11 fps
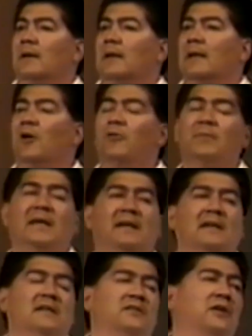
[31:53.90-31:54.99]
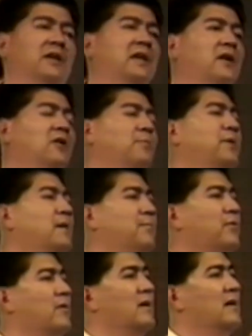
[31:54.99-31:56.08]
Help me to hear
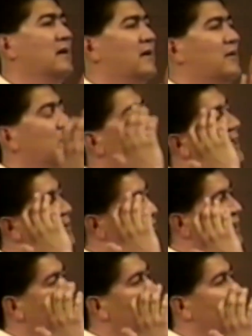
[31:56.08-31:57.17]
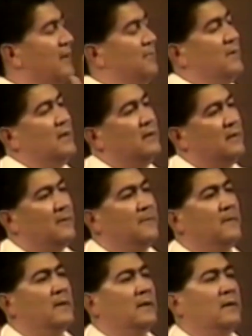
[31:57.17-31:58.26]
people the way you hear them.
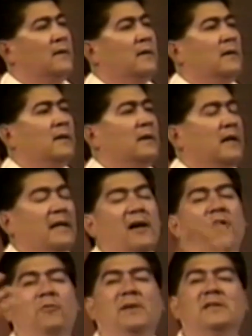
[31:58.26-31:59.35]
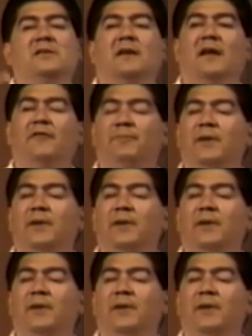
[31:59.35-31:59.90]
And help me to love